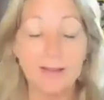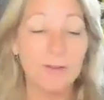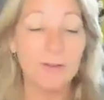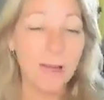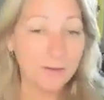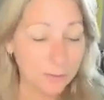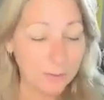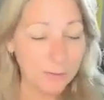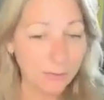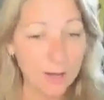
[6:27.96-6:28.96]
They're not to
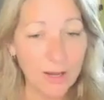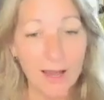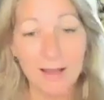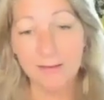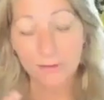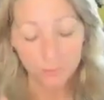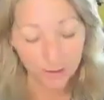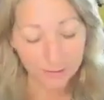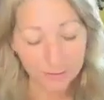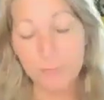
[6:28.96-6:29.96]
be forgotten. They're
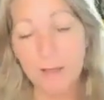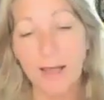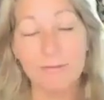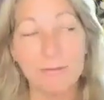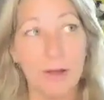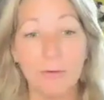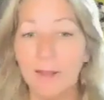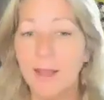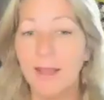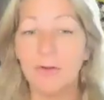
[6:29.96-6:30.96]
not to be left out.
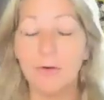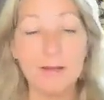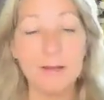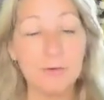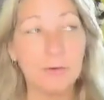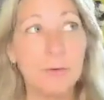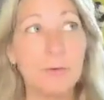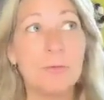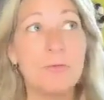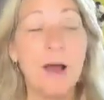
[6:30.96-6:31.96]
You're here
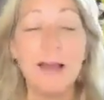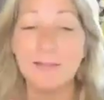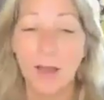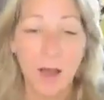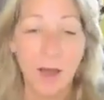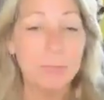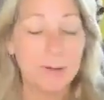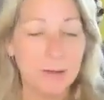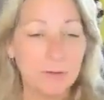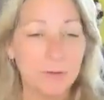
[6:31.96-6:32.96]
to rise up
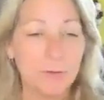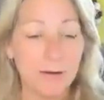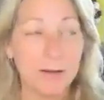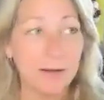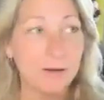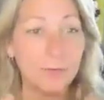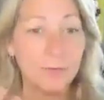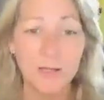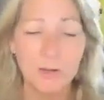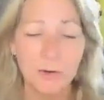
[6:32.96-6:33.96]
and into there. And I just
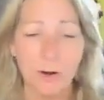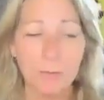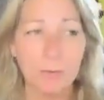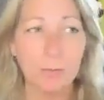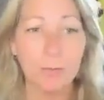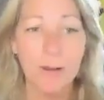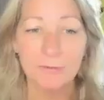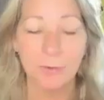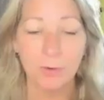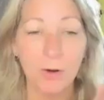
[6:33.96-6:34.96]
feel like you're always
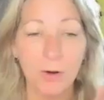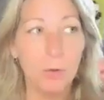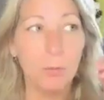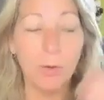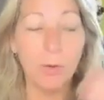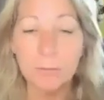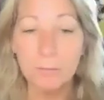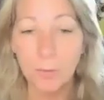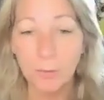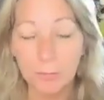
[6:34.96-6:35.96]
waiting for one
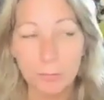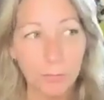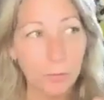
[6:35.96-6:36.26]
more